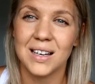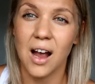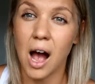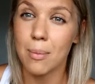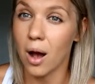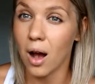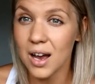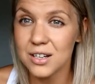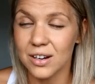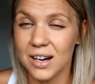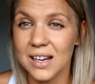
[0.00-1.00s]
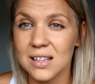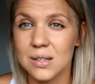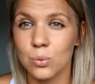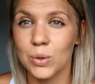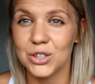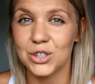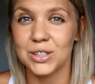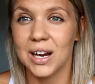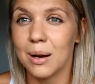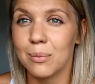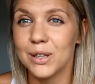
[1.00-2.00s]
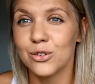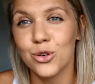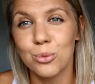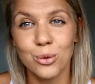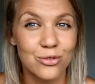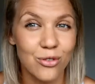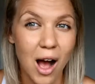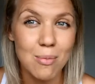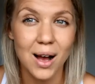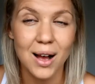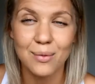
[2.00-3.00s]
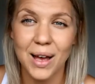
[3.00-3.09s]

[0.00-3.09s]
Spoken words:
carbohydrates, which come in the form of fibre.